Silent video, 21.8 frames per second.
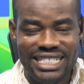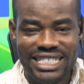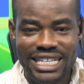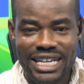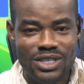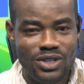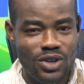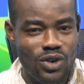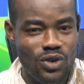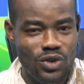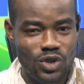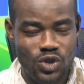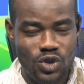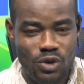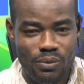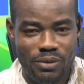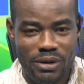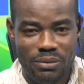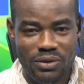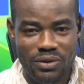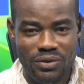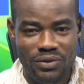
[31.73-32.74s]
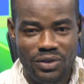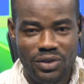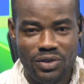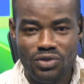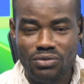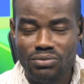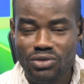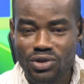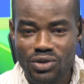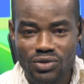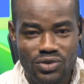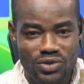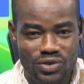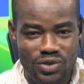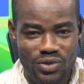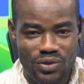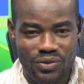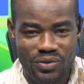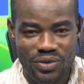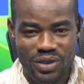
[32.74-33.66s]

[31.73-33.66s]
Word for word: just unstoppable, Number one,